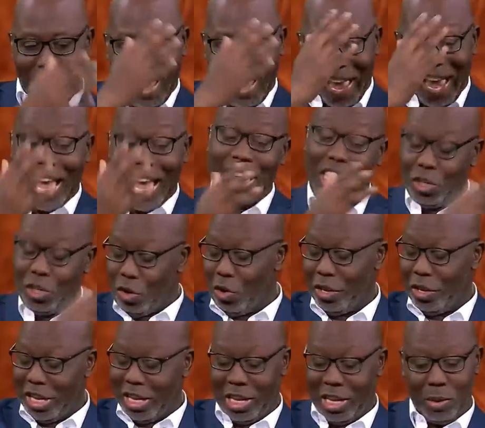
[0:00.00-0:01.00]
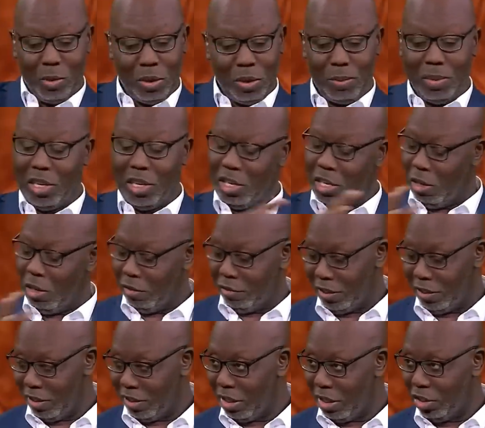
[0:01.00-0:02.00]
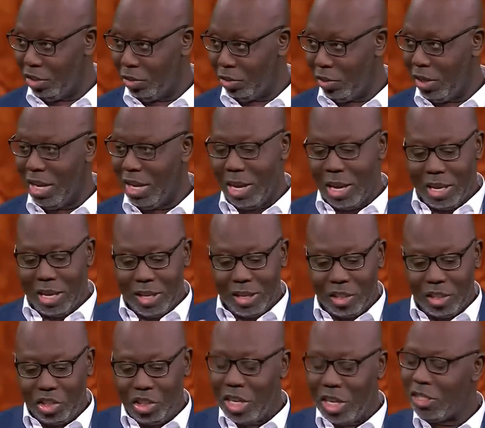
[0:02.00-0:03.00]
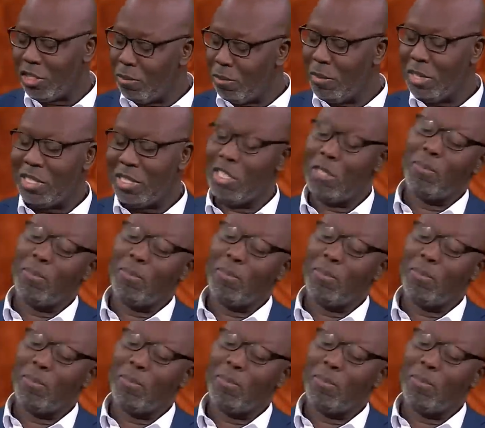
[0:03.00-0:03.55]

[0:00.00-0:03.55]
Had it gone in, it would have been the goal of the century. It just misses.